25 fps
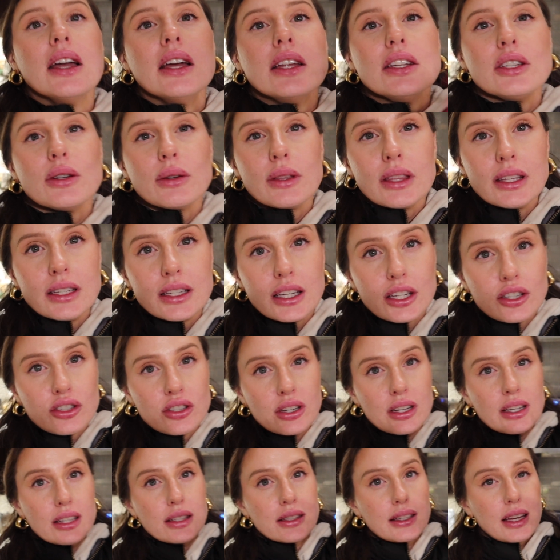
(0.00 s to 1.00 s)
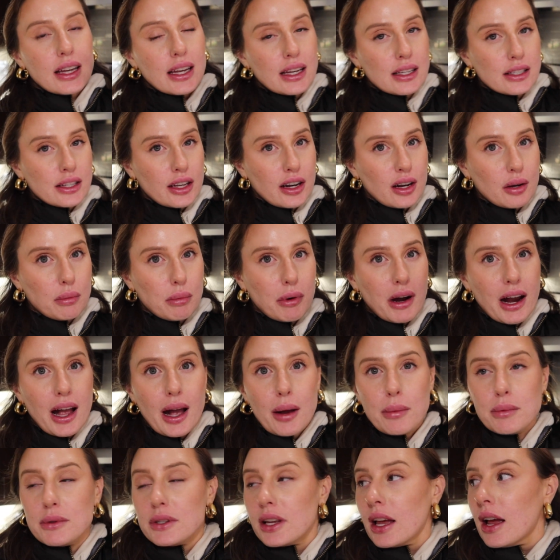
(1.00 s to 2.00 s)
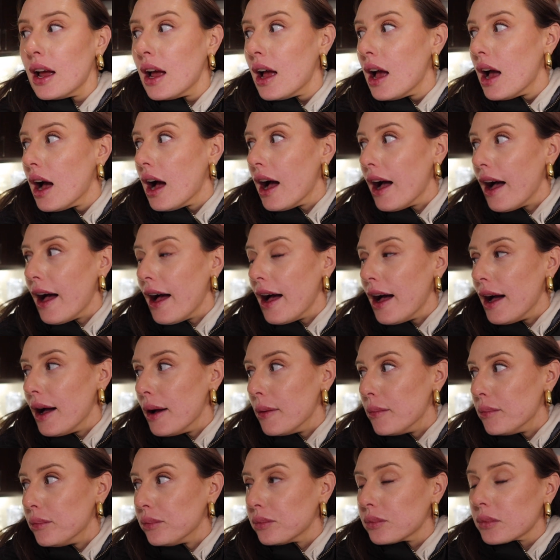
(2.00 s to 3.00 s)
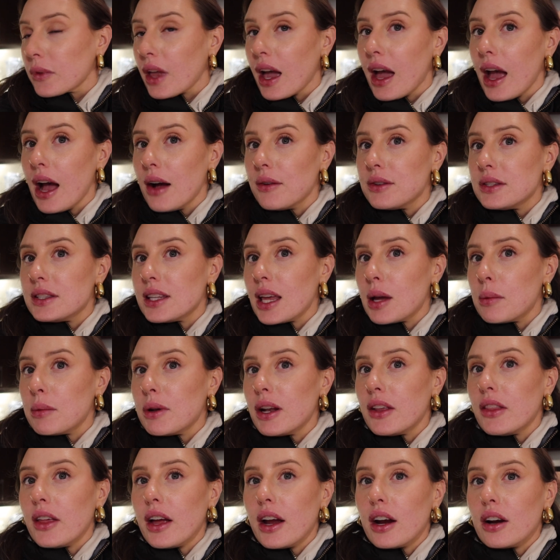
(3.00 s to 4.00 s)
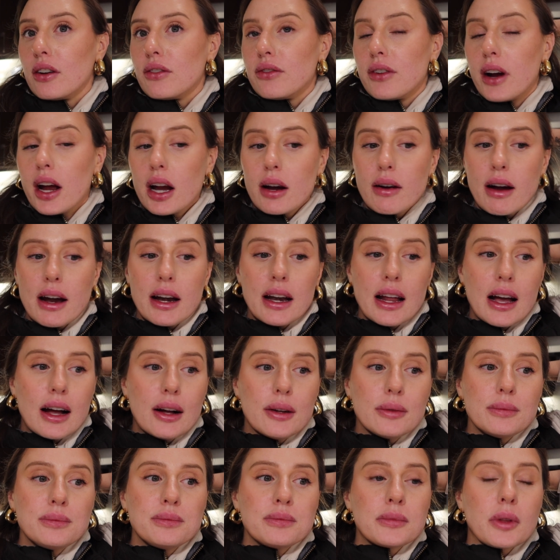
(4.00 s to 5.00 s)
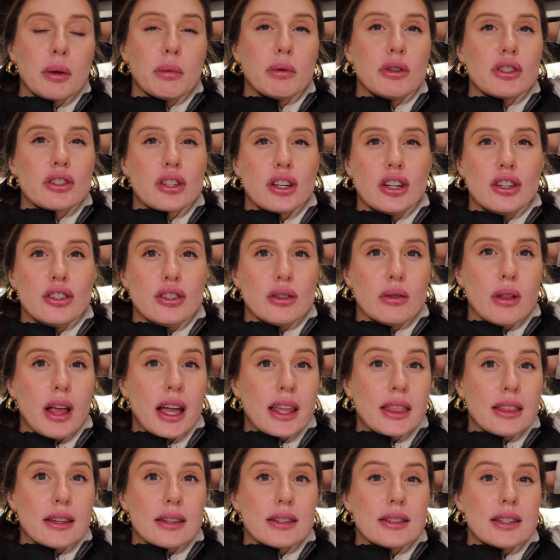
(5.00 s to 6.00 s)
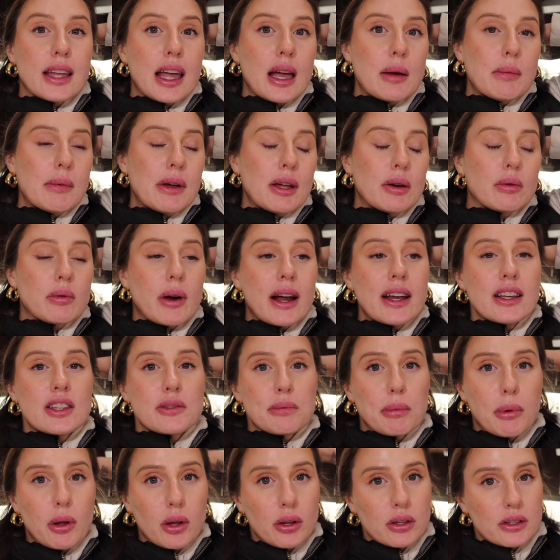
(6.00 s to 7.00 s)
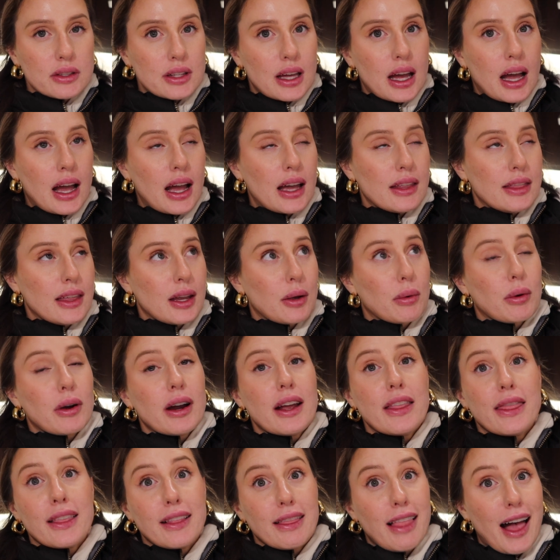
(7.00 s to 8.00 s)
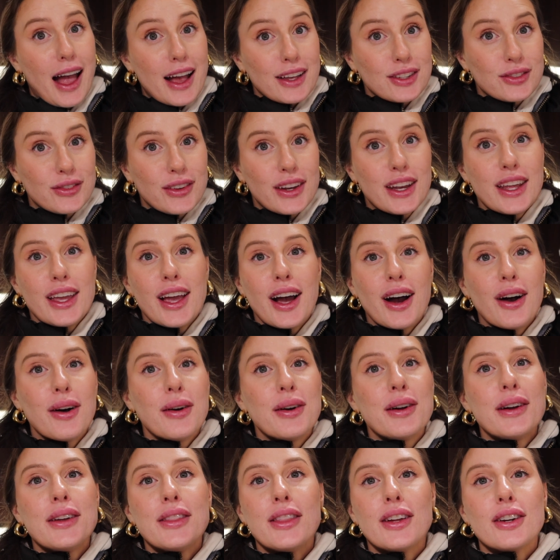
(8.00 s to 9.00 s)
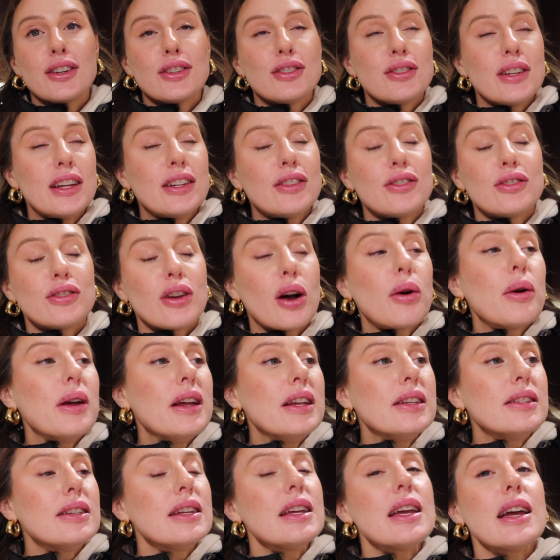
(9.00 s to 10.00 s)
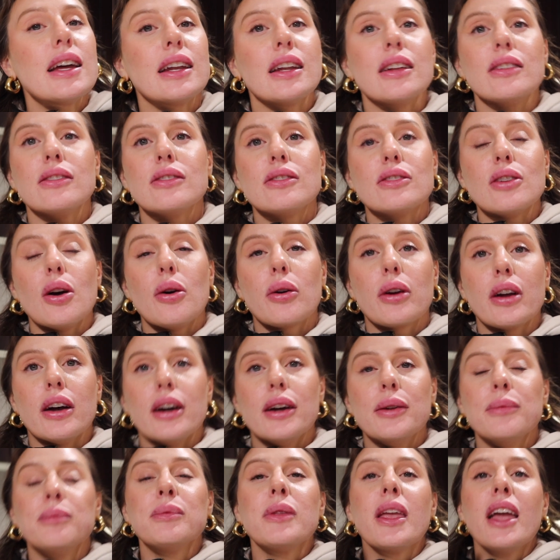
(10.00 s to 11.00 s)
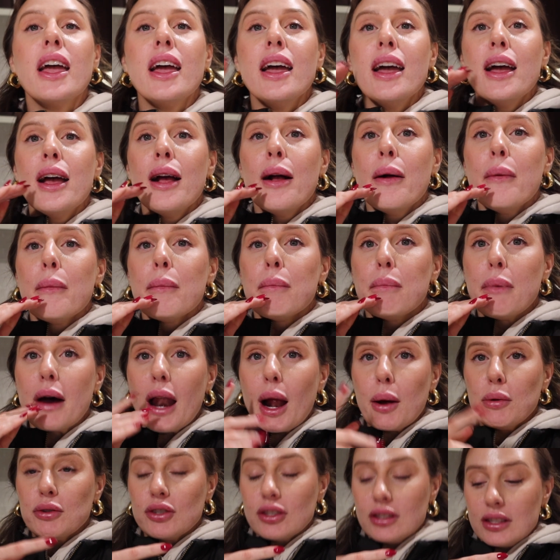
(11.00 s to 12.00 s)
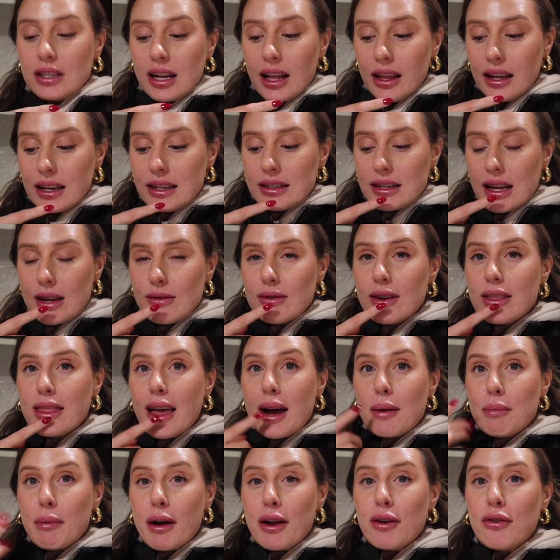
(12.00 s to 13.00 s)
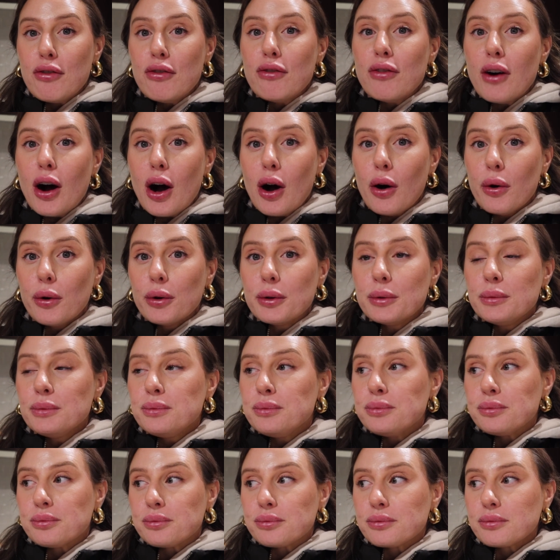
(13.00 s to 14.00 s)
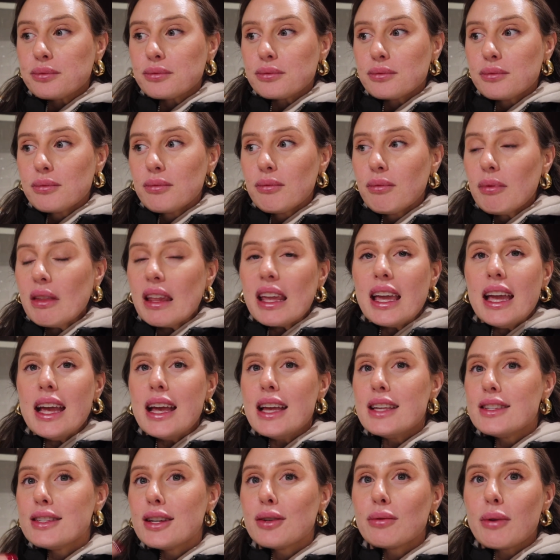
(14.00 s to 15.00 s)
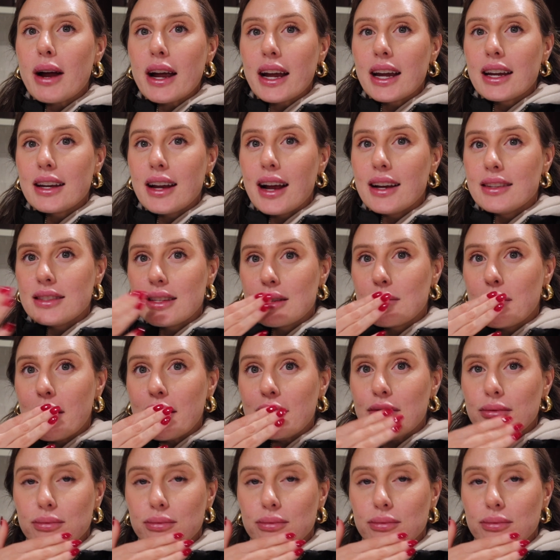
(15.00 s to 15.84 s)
doing the dishes, getting dinner prepped. I have salmon in the air fryer right now, and we're just gonna do like the salmon rice bowls that I think were in the last video. It's so easy and it's so good. But I was just telling David that my phone isn't recognizing